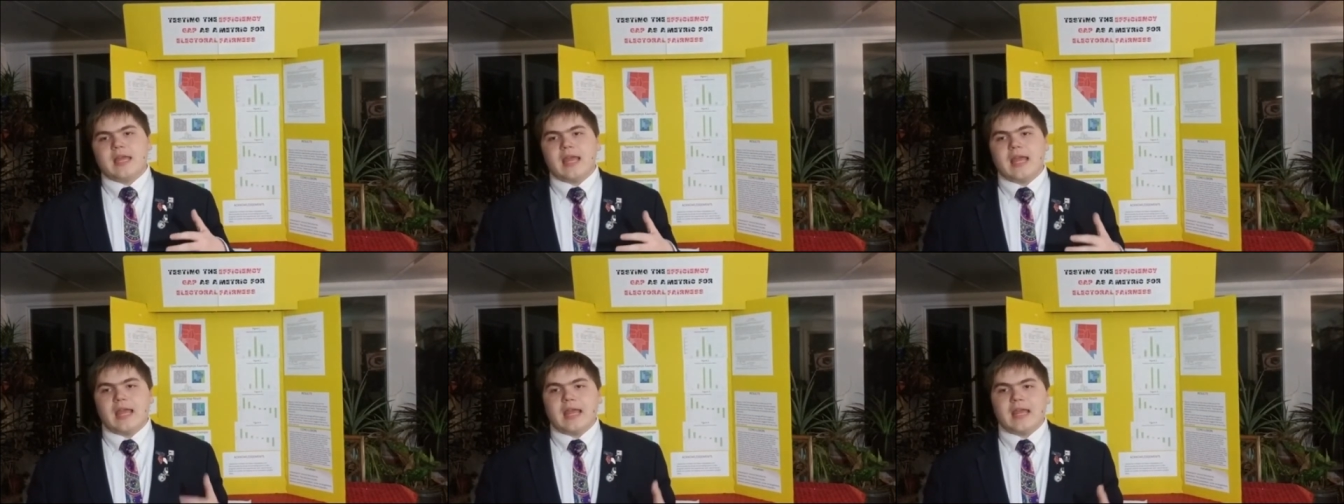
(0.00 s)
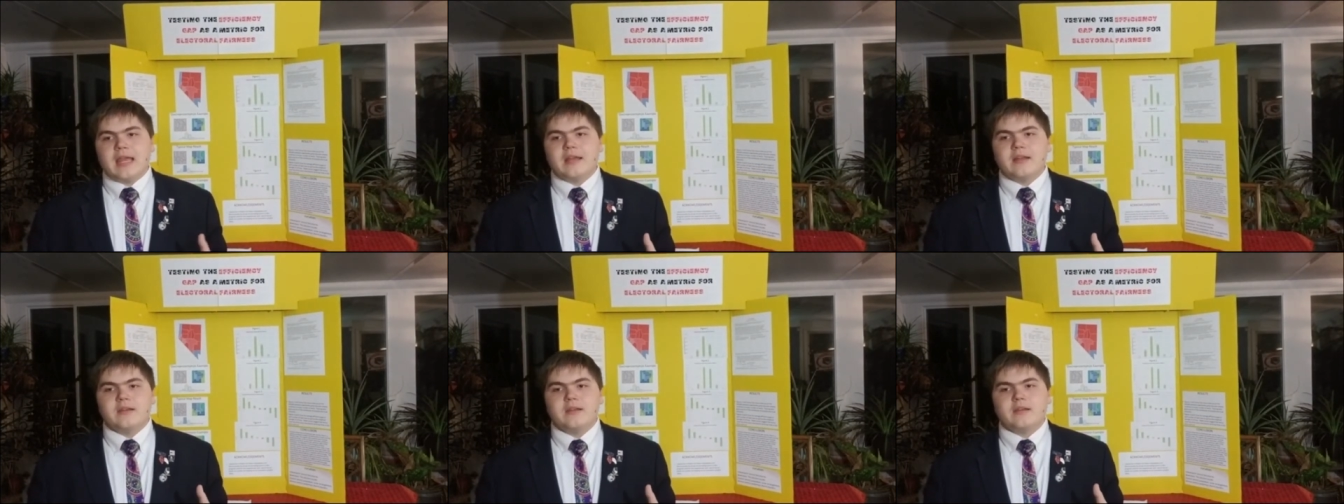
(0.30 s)

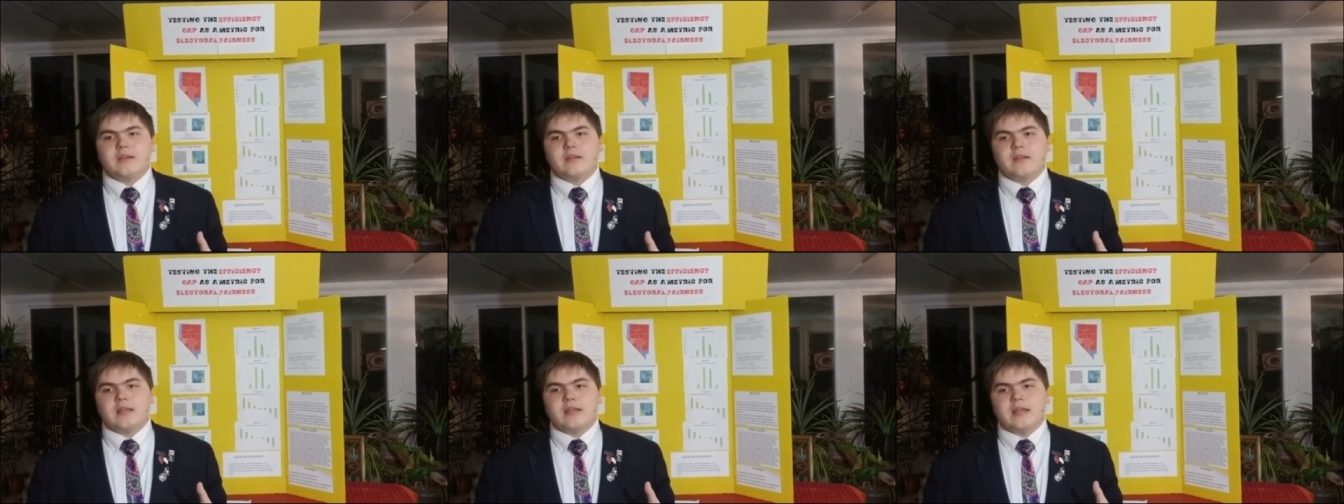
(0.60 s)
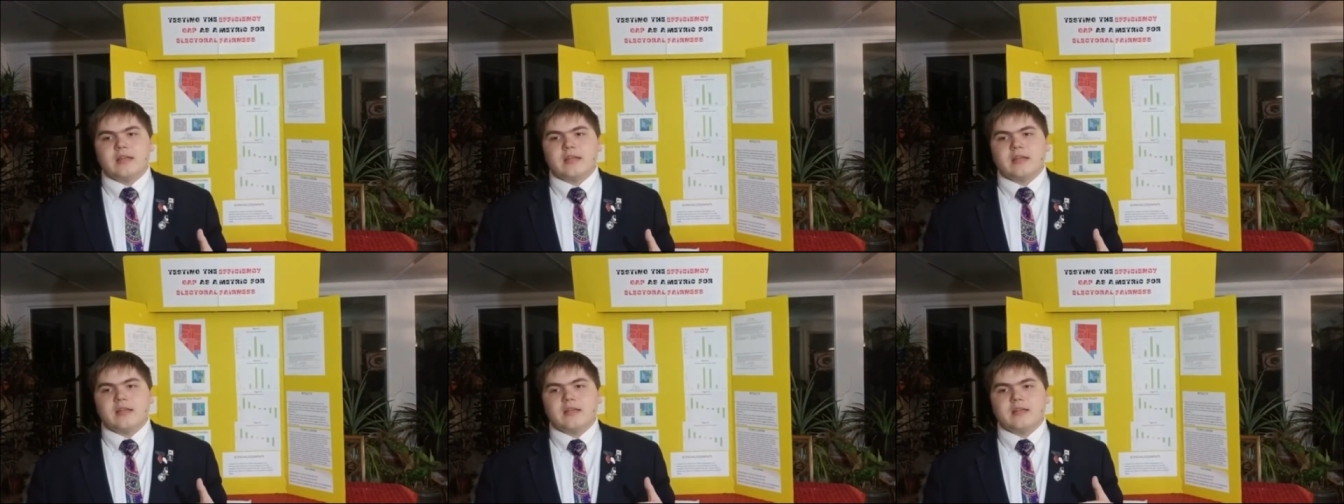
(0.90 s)
and
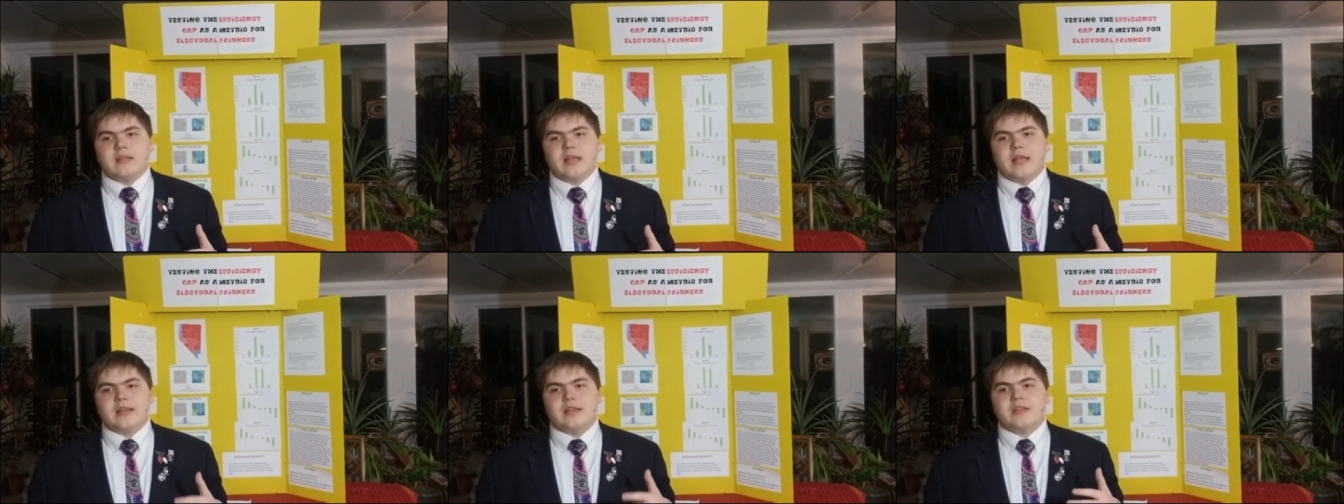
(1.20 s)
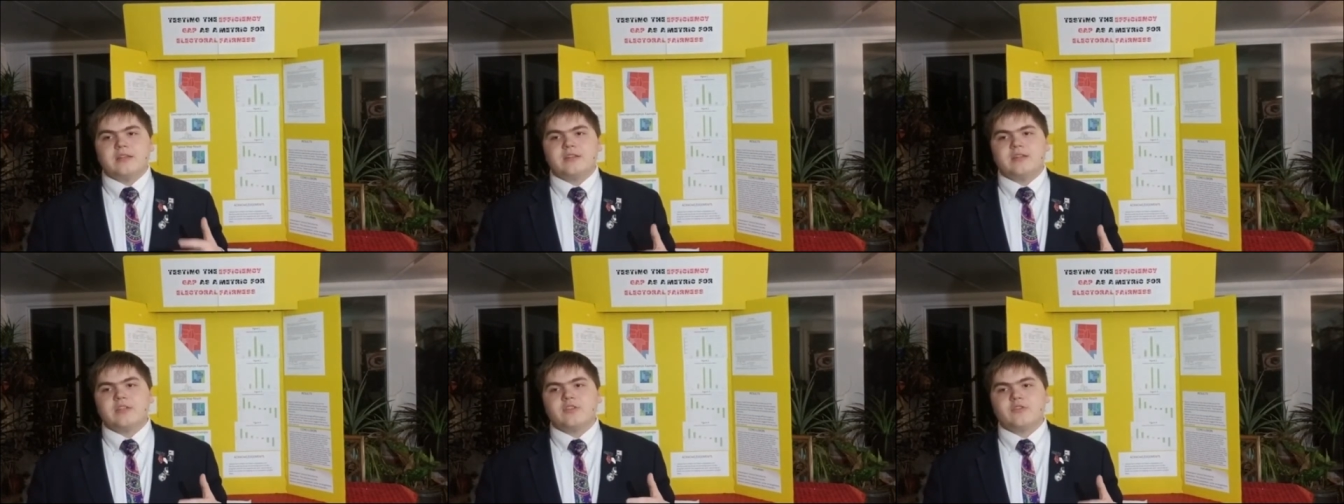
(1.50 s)

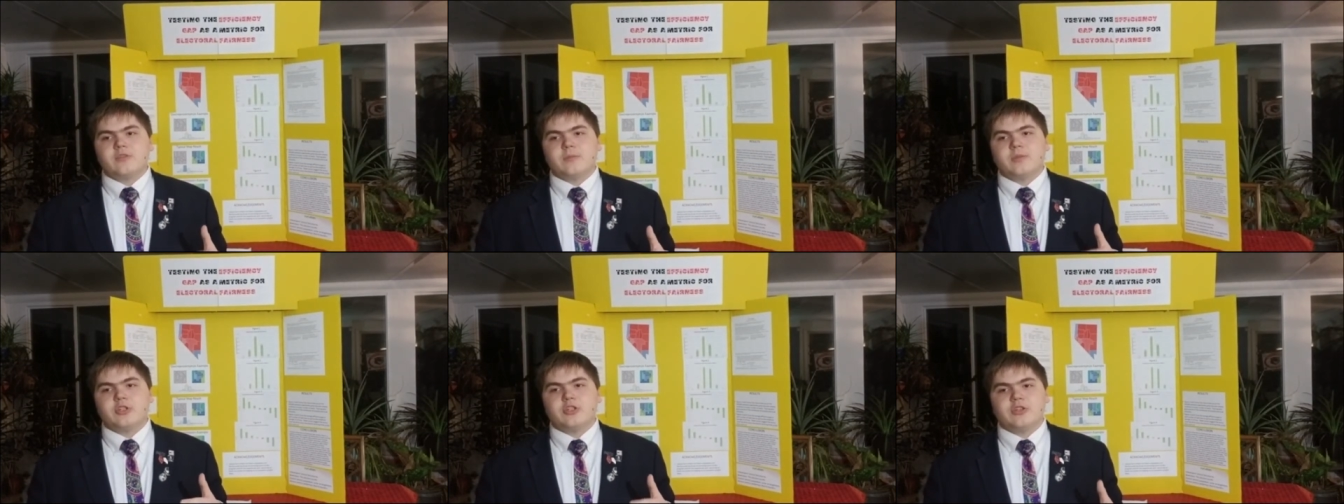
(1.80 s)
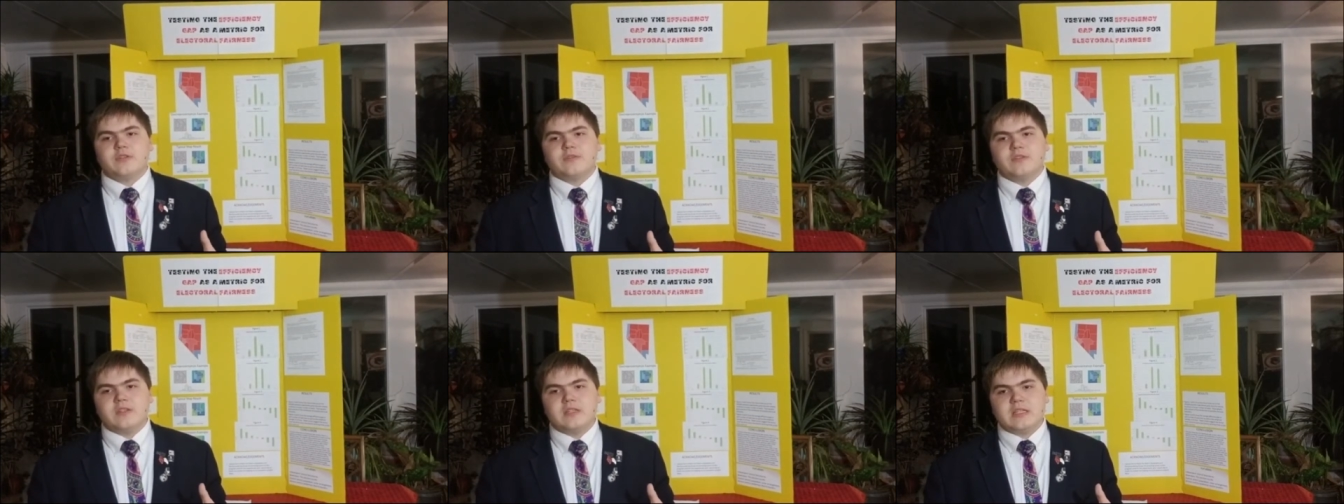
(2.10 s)
the
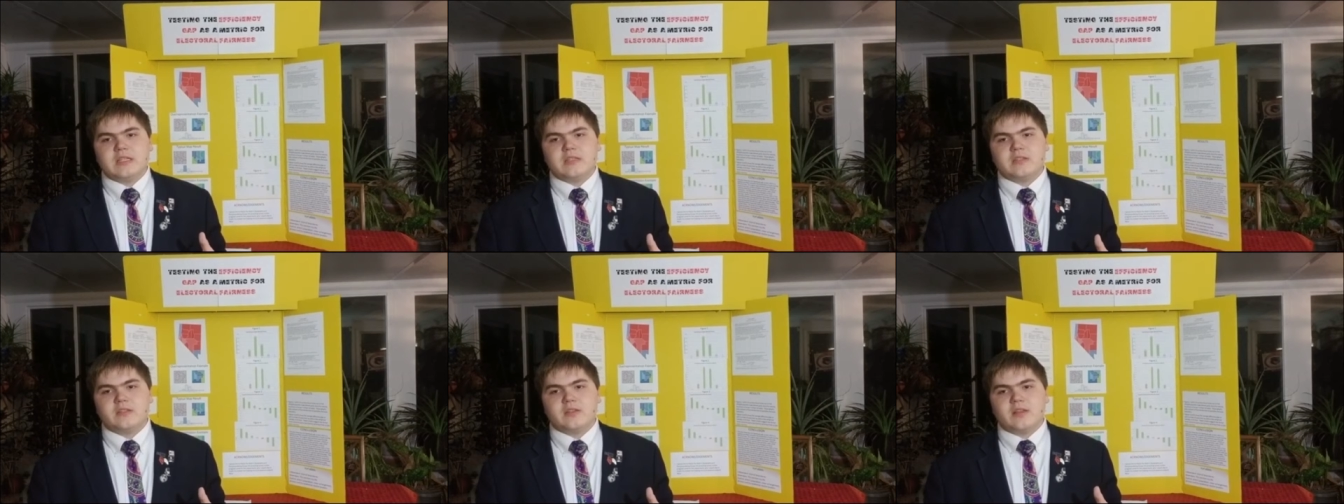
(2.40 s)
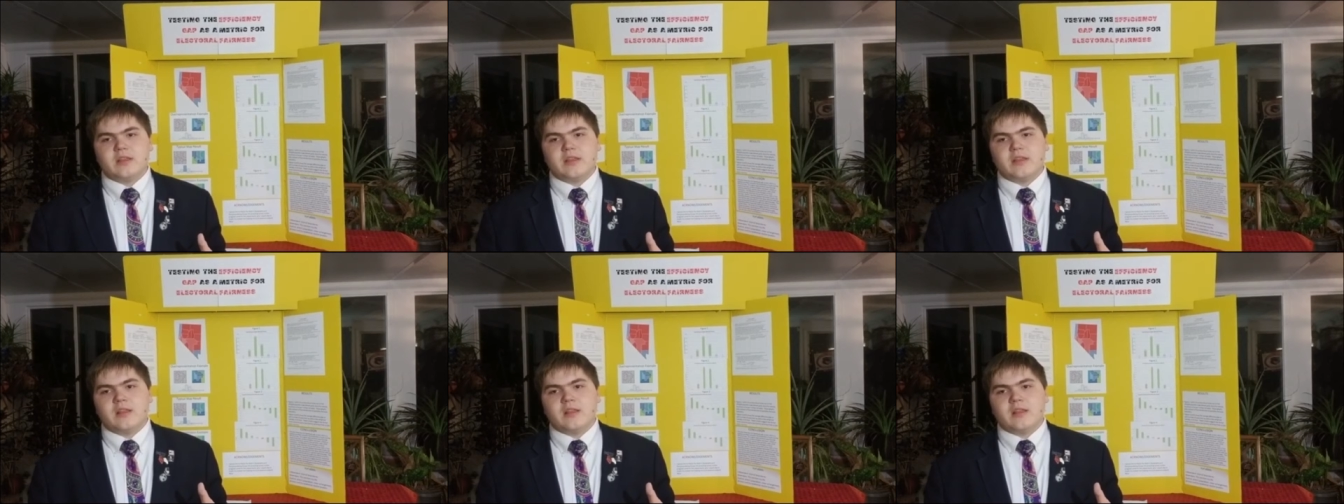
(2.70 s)
distribution of seats